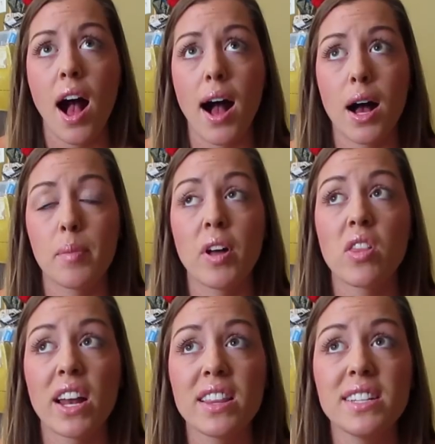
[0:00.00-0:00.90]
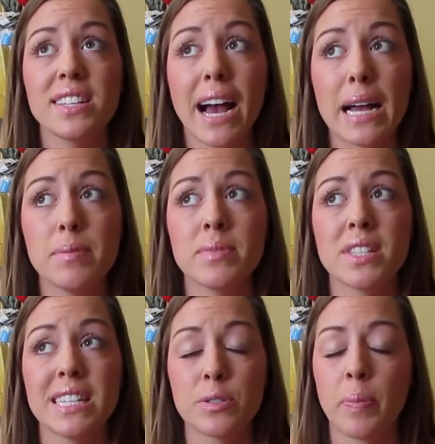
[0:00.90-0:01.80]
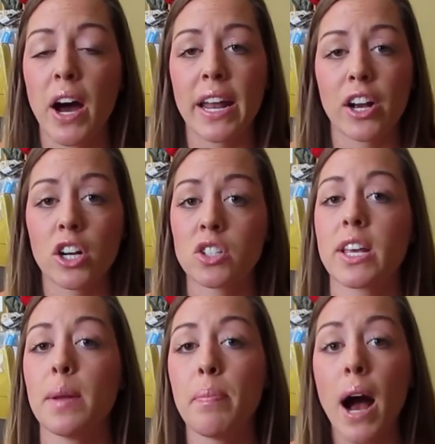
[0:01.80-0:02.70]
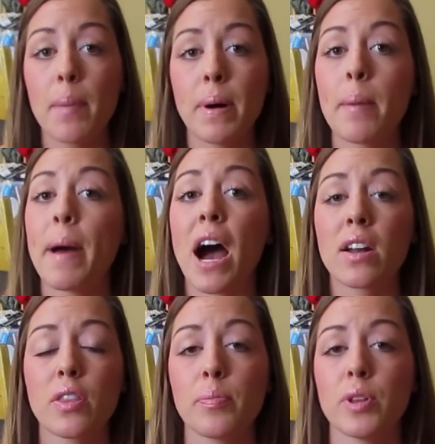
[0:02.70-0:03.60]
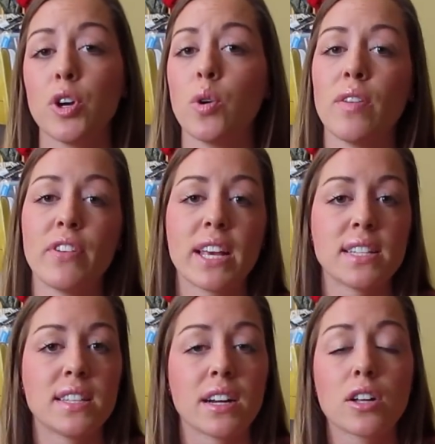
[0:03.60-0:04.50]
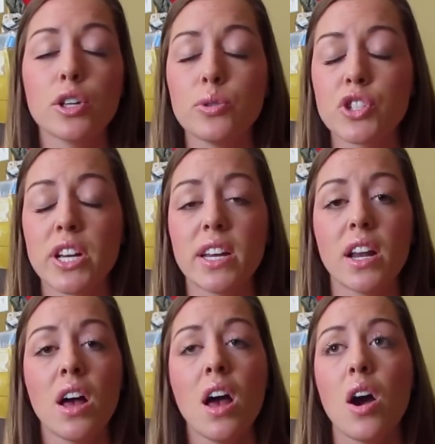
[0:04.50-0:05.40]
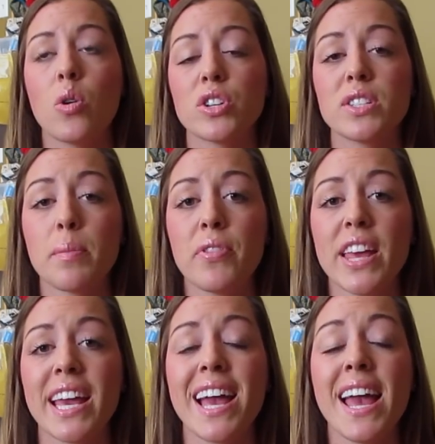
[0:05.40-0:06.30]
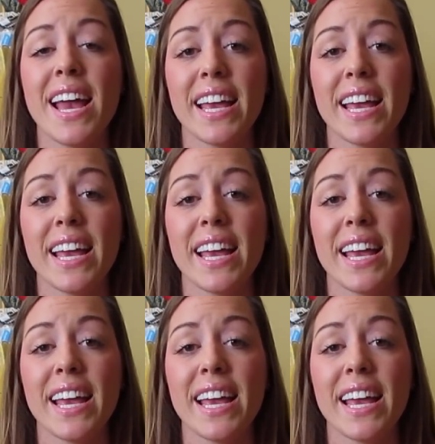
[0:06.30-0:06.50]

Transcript: a lot of the times these pod errors can pop up out of the blue if it gets an occlusion or something,